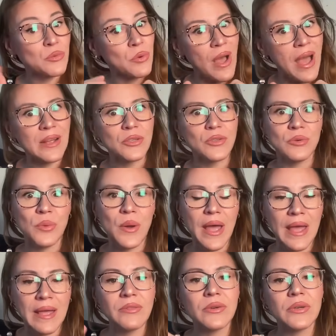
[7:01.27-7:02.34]
Well, actually, we're
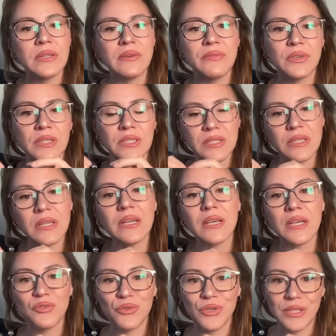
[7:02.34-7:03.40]
entering the first
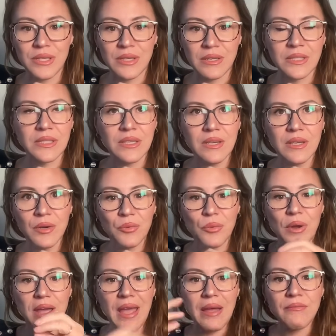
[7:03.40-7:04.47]
300 years
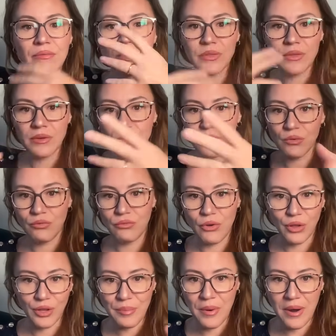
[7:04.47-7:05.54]
where everything will
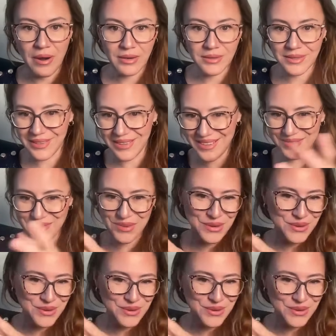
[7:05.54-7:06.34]
fall apart and